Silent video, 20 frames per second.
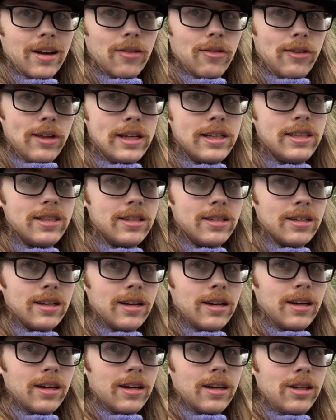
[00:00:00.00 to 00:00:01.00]
This
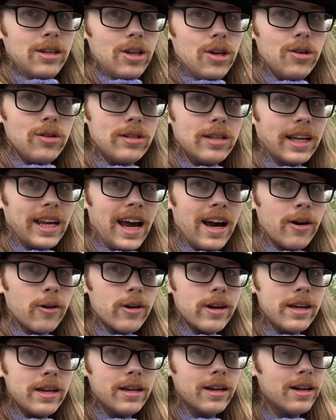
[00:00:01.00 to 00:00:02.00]
used to
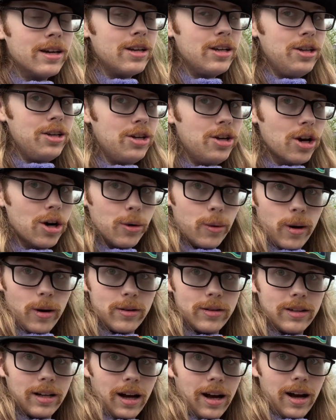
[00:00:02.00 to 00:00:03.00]
carry
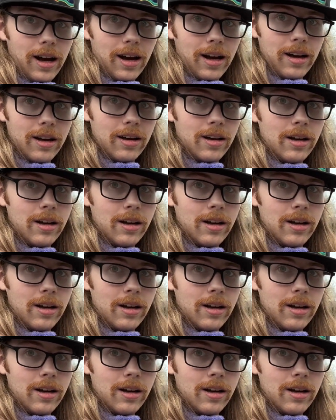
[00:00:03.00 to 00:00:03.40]
Eurostar